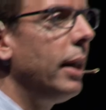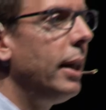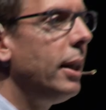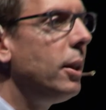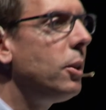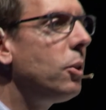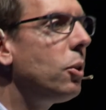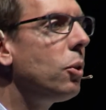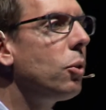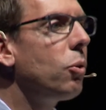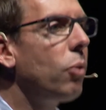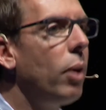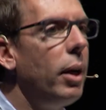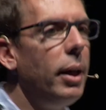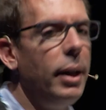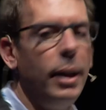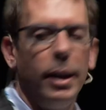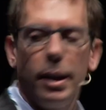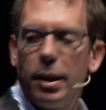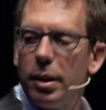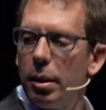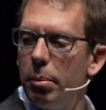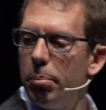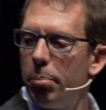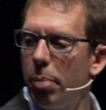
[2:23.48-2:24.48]

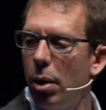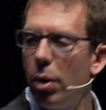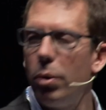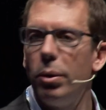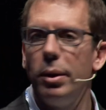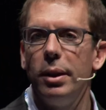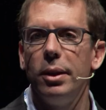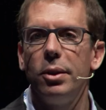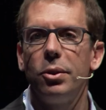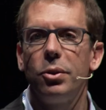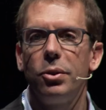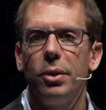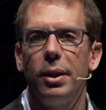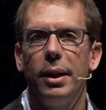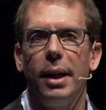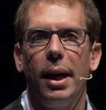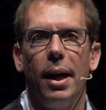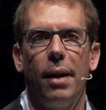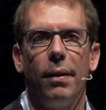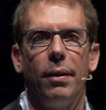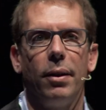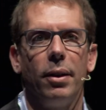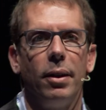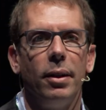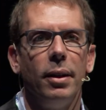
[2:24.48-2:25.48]
integrating components
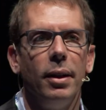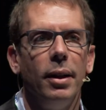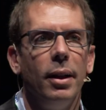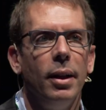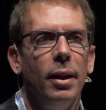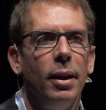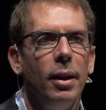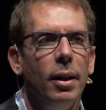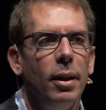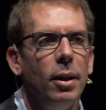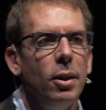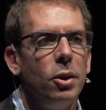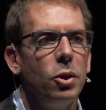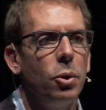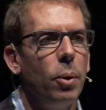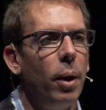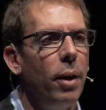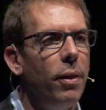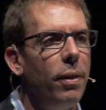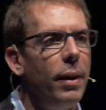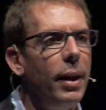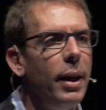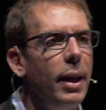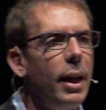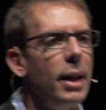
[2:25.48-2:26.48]
together. So I
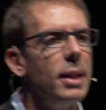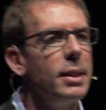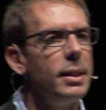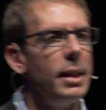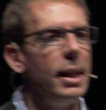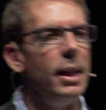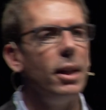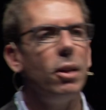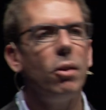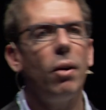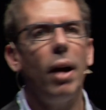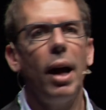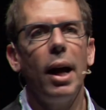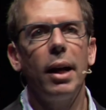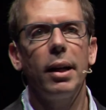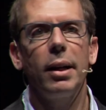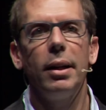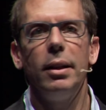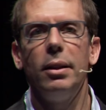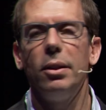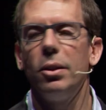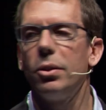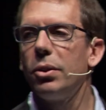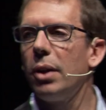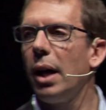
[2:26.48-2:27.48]
think as
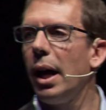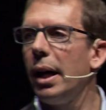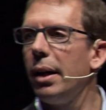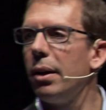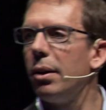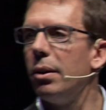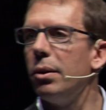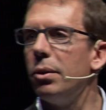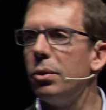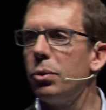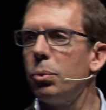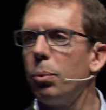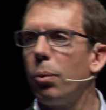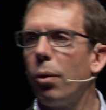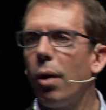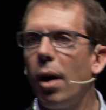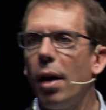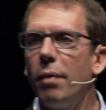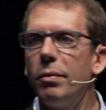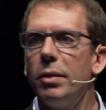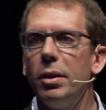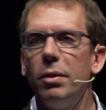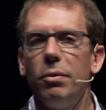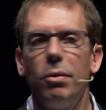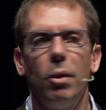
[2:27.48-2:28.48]
interaction designers, we're
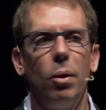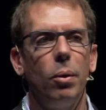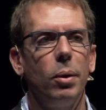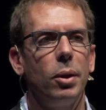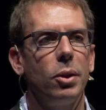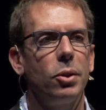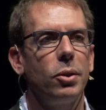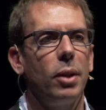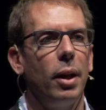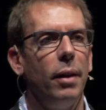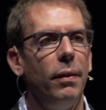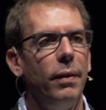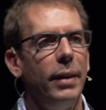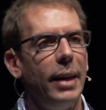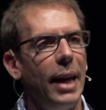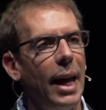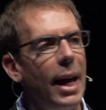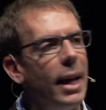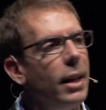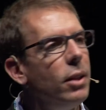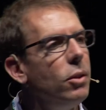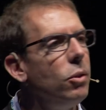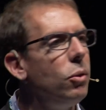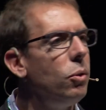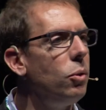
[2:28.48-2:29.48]
often focused on the
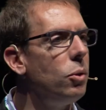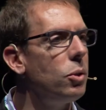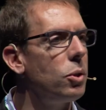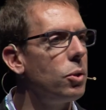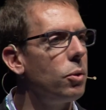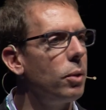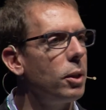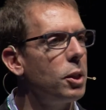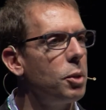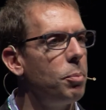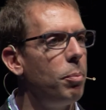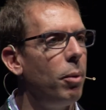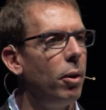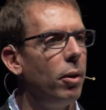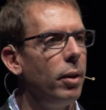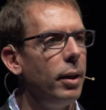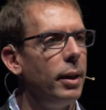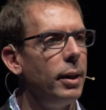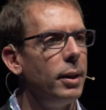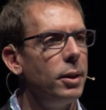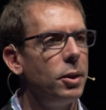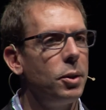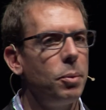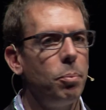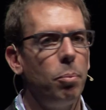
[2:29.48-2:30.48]
end user
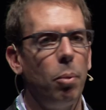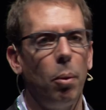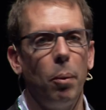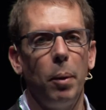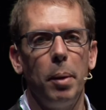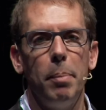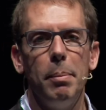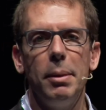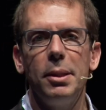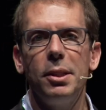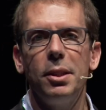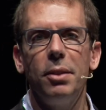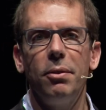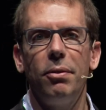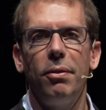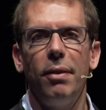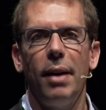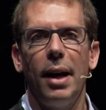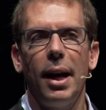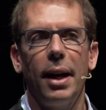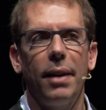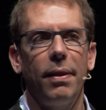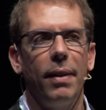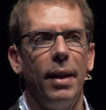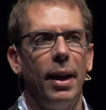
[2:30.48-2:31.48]
experience, but we miss the
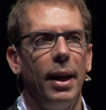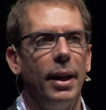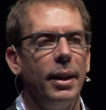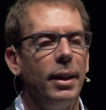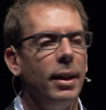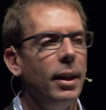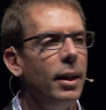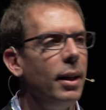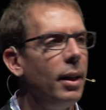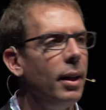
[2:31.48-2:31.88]
fact that